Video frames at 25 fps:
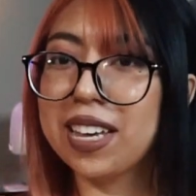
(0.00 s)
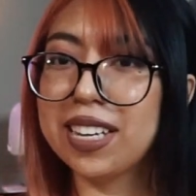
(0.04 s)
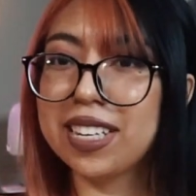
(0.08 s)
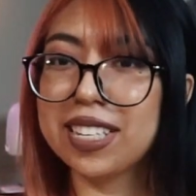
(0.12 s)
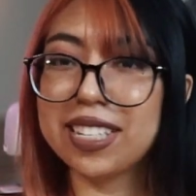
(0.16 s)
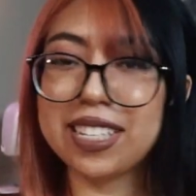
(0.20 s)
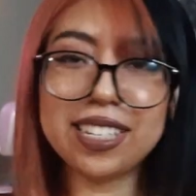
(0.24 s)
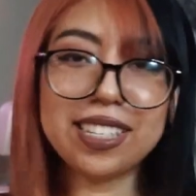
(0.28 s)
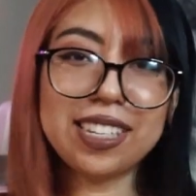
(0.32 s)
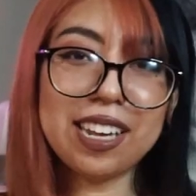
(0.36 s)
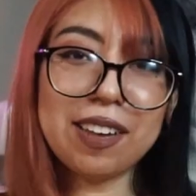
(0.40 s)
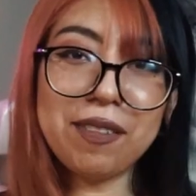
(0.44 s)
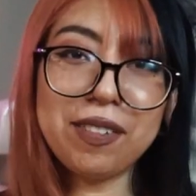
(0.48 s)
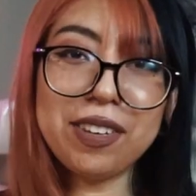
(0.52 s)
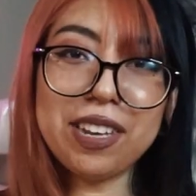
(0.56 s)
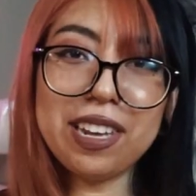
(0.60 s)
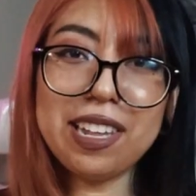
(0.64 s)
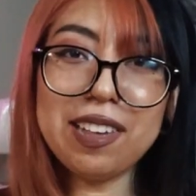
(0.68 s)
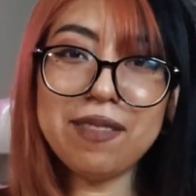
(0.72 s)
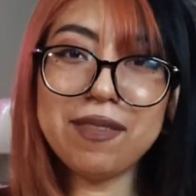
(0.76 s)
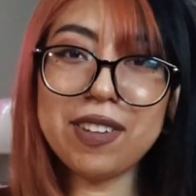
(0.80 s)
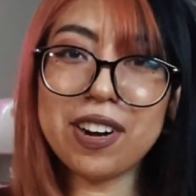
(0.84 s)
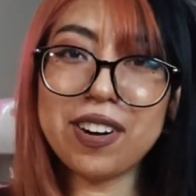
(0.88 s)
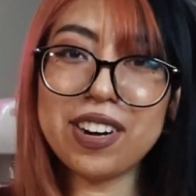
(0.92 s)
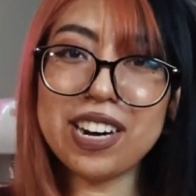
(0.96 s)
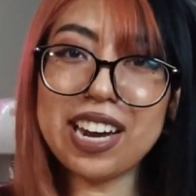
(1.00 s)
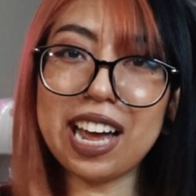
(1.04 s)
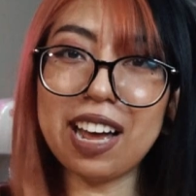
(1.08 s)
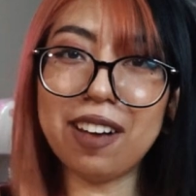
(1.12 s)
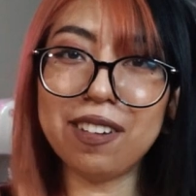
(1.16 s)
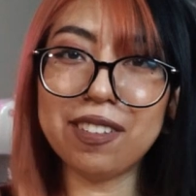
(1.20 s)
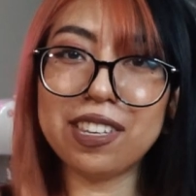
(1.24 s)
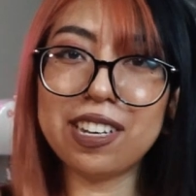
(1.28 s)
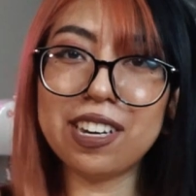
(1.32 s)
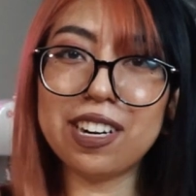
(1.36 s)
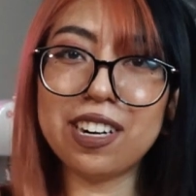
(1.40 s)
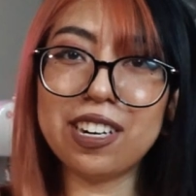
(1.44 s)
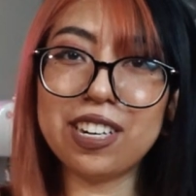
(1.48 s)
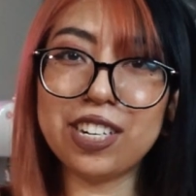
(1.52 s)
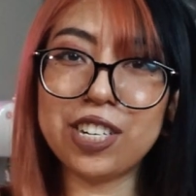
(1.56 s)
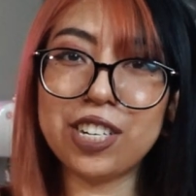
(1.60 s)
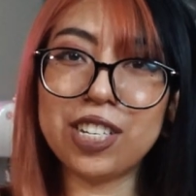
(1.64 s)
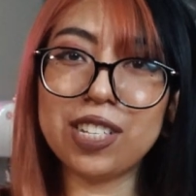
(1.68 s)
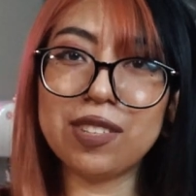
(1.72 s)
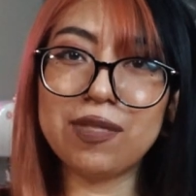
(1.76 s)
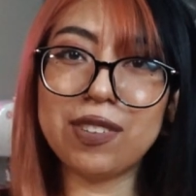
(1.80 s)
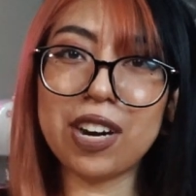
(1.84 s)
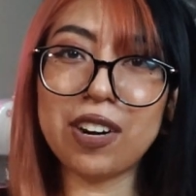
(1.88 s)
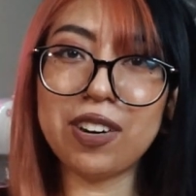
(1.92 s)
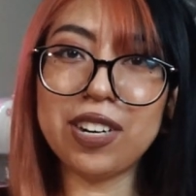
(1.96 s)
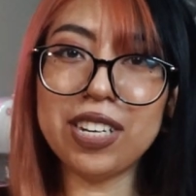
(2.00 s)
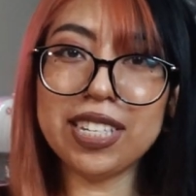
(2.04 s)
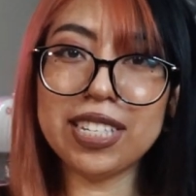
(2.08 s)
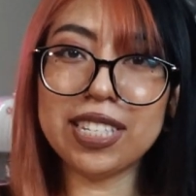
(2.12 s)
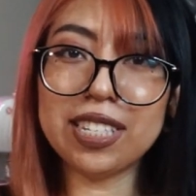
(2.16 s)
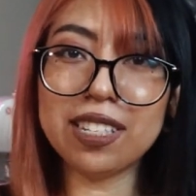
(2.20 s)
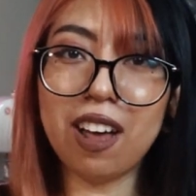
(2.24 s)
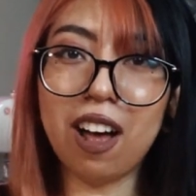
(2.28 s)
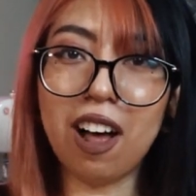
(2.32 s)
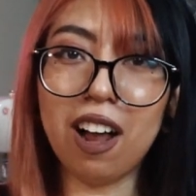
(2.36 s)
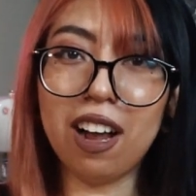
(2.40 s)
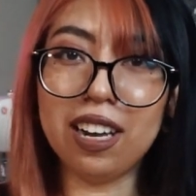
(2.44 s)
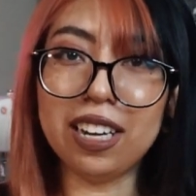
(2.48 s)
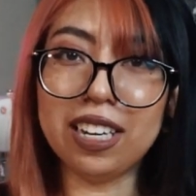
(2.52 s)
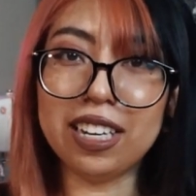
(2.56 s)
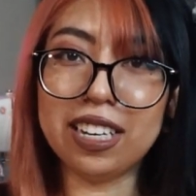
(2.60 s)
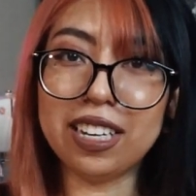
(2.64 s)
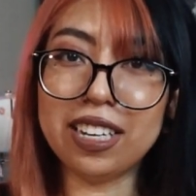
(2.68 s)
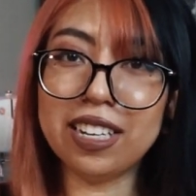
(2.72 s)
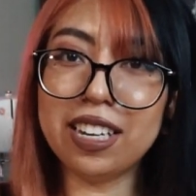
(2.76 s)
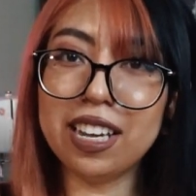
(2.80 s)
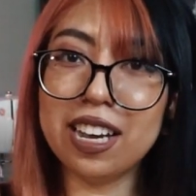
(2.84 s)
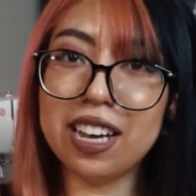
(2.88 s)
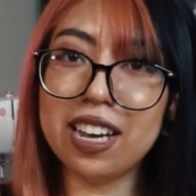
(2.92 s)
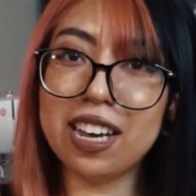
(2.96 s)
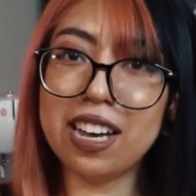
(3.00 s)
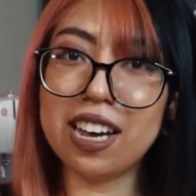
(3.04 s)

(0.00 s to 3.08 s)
It's definitely very out there. She's very solid.